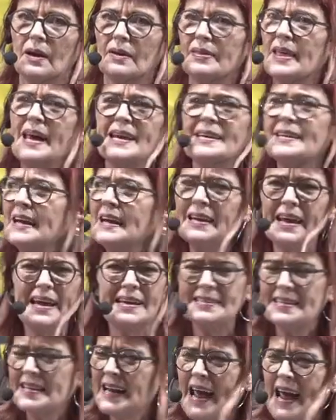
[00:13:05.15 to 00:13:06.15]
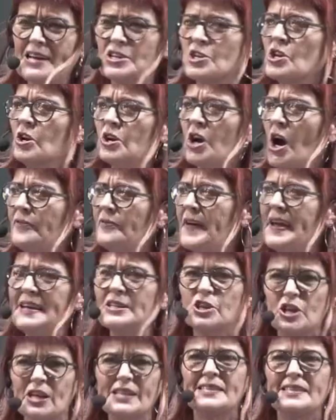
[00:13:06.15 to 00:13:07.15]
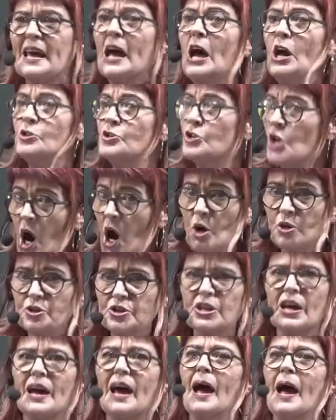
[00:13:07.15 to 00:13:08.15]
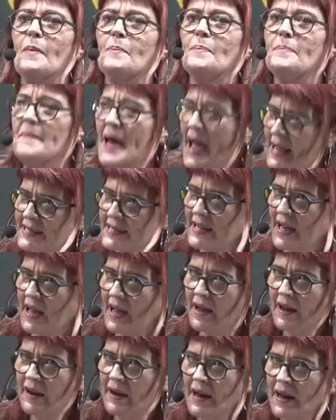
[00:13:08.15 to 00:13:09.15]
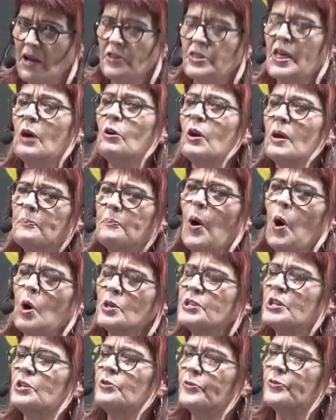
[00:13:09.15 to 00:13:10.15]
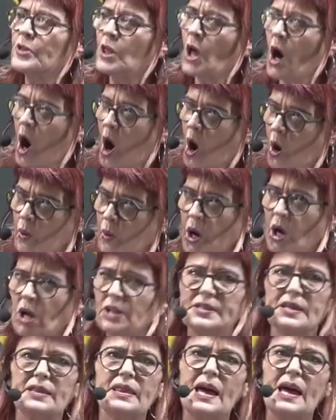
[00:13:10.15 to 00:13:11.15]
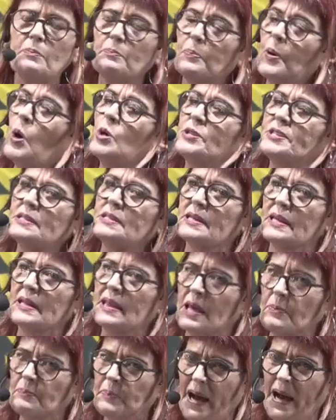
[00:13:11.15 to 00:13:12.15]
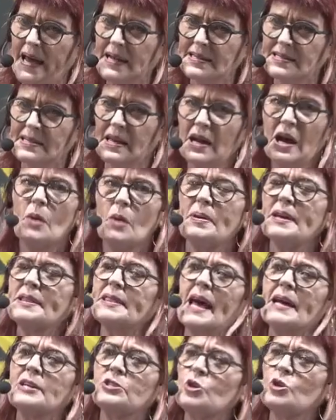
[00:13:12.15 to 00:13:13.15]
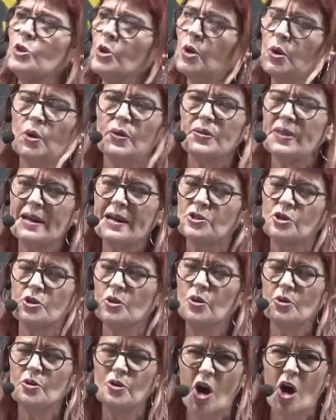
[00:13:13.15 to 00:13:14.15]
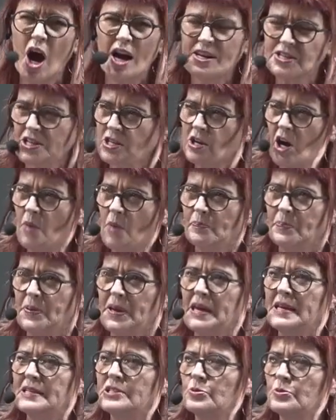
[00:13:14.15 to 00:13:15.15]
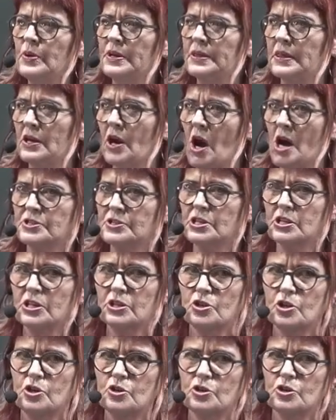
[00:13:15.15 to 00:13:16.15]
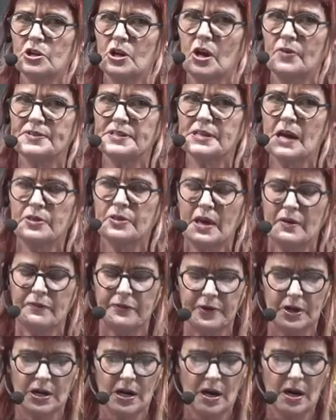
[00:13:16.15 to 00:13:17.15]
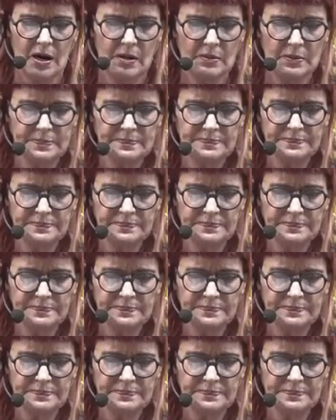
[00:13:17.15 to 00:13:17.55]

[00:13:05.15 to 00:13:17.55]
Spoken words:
The international conventions don't matter. They're important for the whole world and they're important in their place. But they do not compete with the Constitution of South Africa.